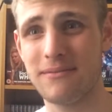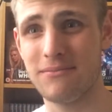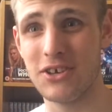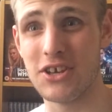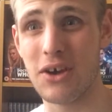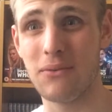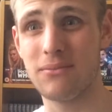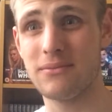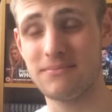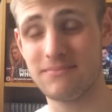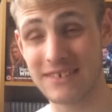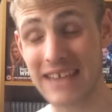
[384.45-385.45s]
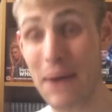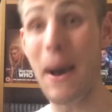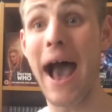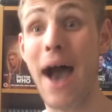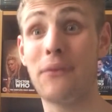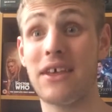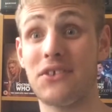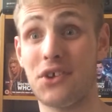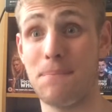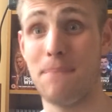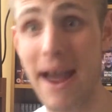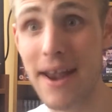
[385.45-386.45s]
you know, get out as a
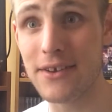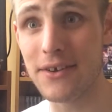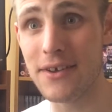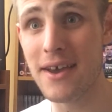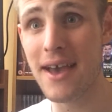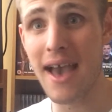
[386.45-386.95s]
companion.